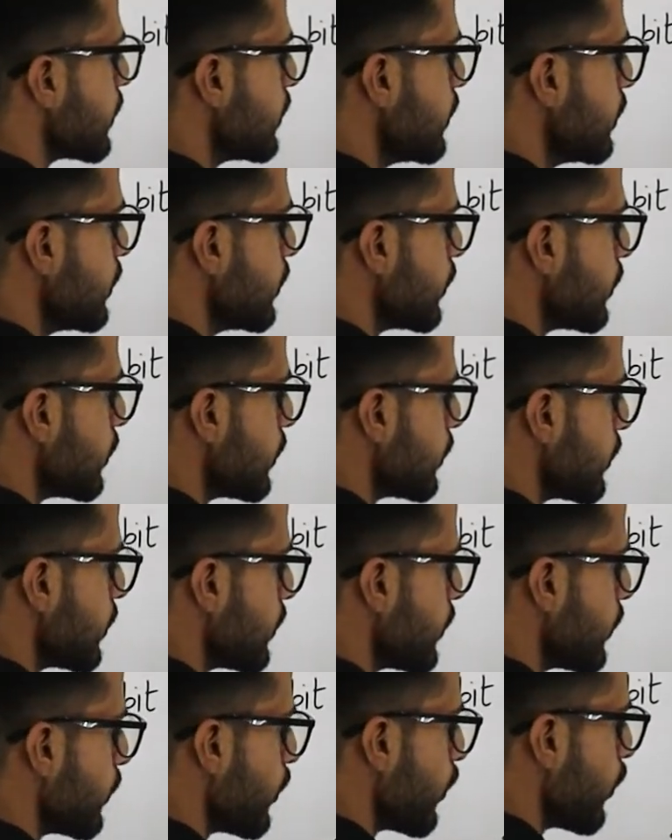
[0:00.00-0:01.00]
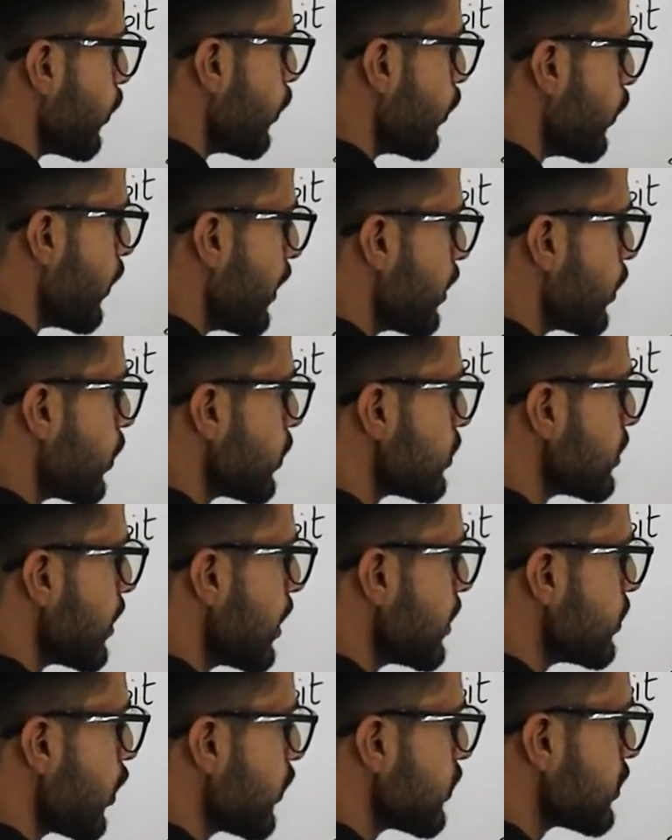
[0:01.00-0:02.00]
the window
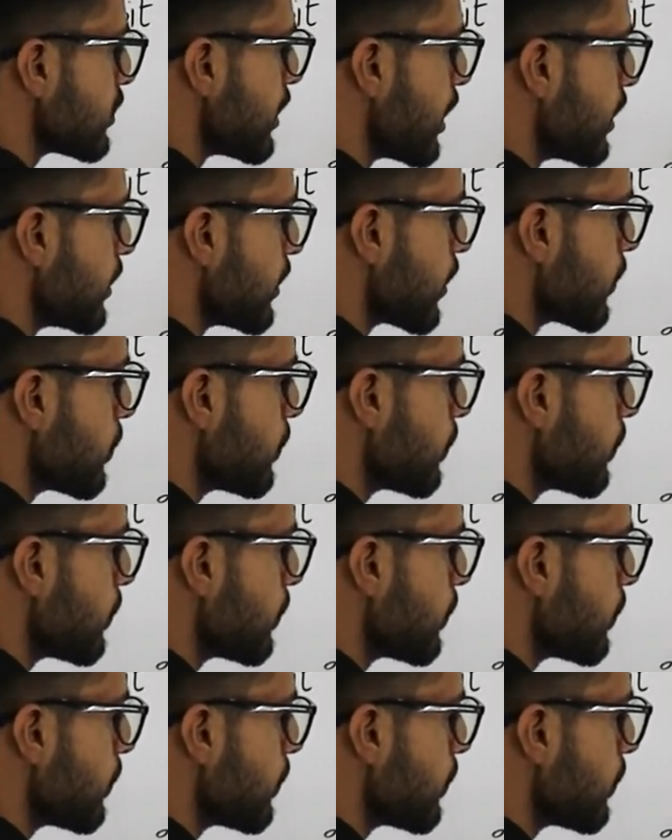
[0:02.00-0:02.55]
size of sender